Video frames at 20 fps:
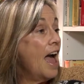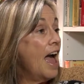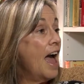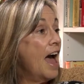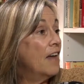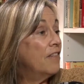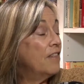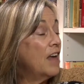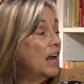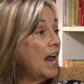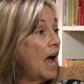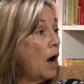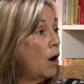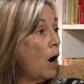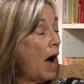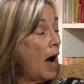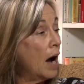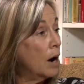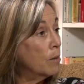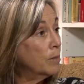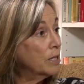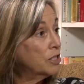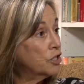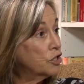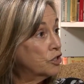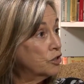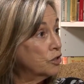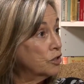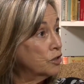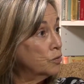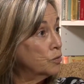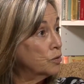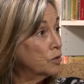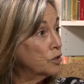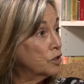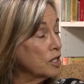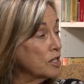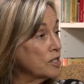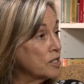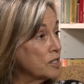And then how much do
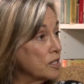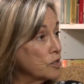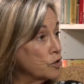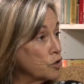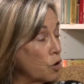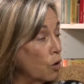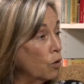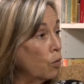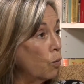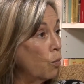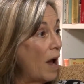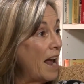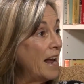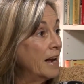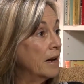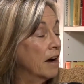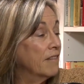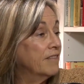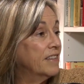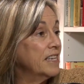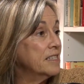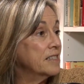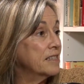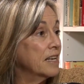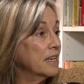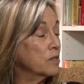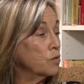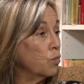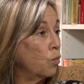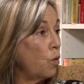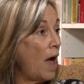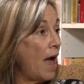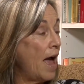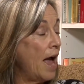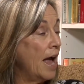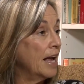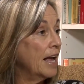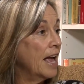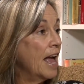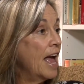does the total weight of these things
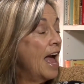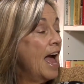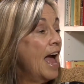weigh?